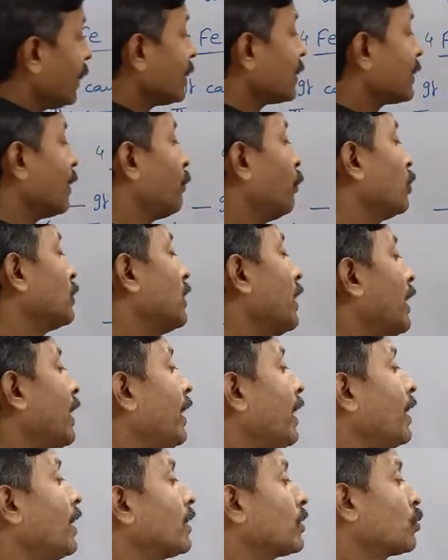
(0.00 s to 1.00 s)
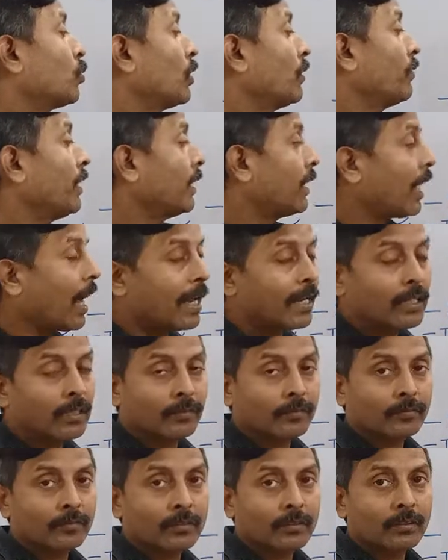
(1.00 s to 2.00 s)
is, suppose the air should be dry
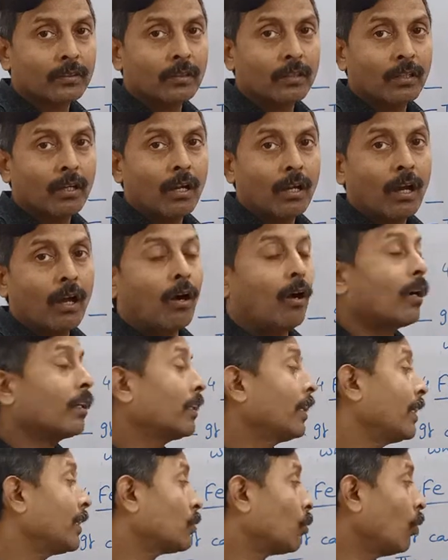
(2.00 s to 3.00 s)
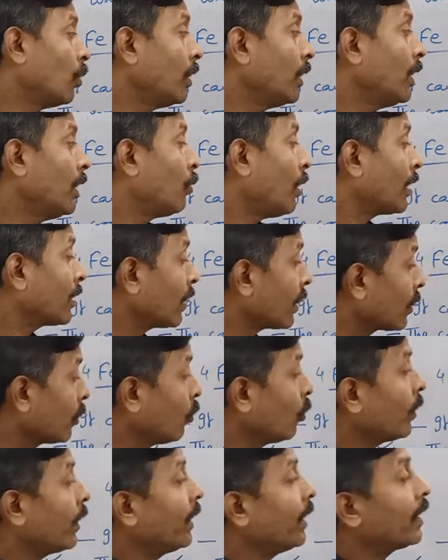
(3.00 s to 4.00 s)
or there is only water,
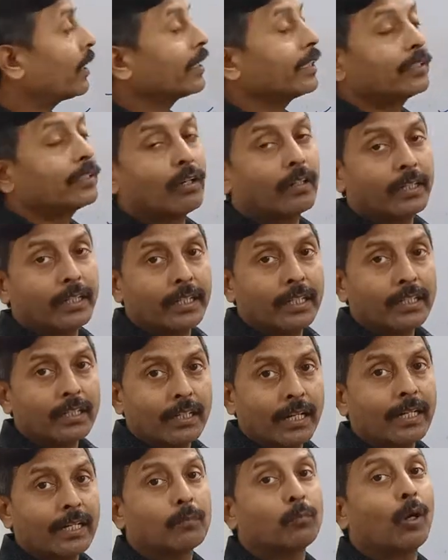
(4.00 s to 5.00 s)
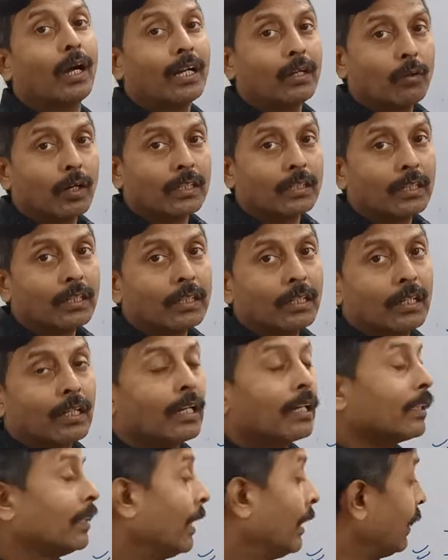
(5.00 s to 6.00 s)
no air dissolved in it, like boiled water,
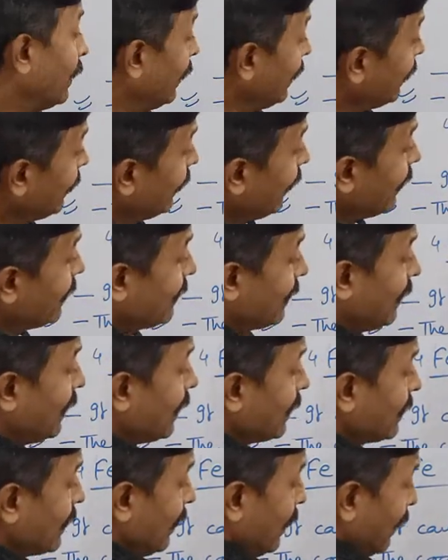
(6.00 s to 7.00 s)
then in this case